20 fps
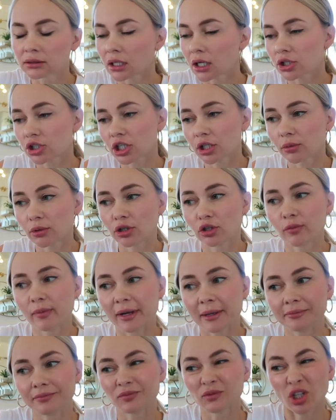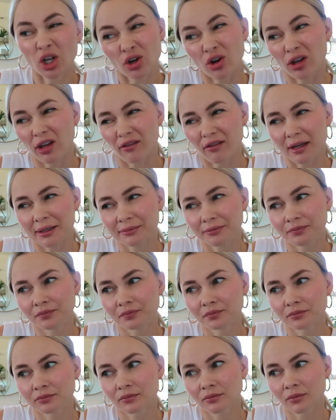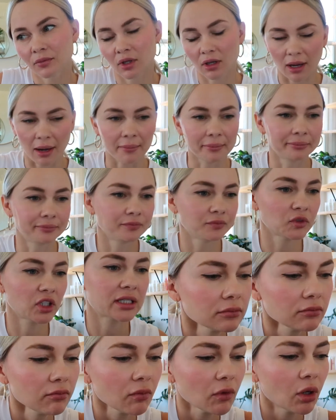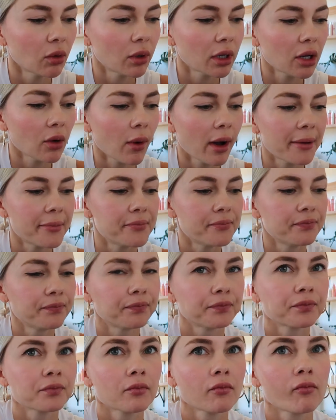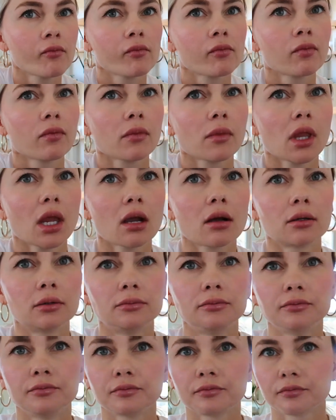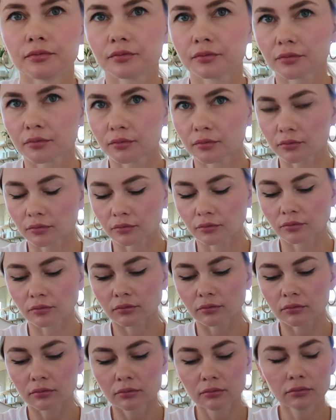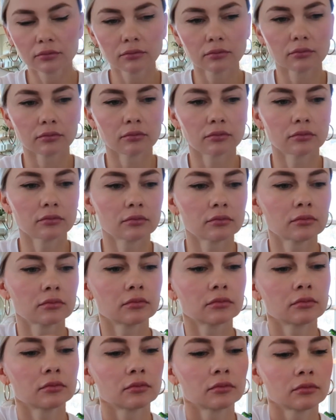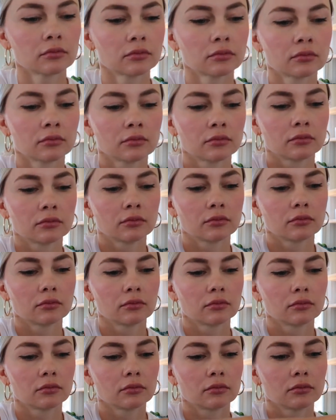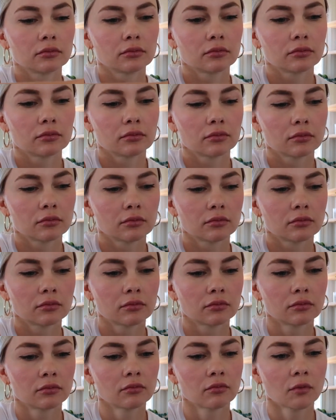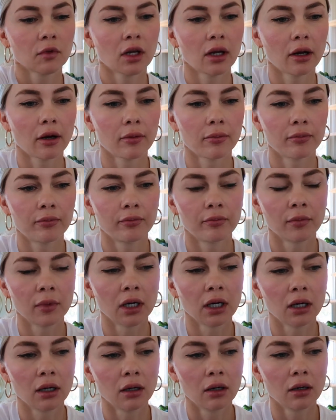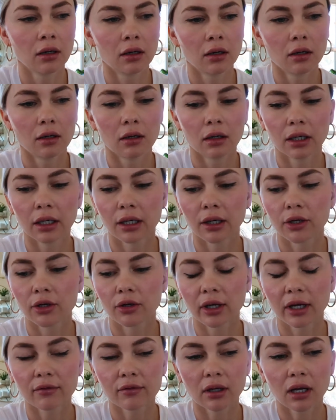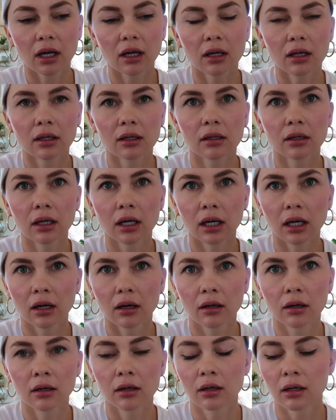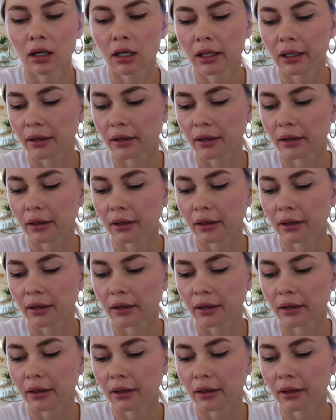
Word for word: I'll share with you, but not all of it. Okay. Mm-hmm. What do you want? Um, I want some grapes and some apples. It's a mess. How about you have one? Here, you have, you have here. one egg.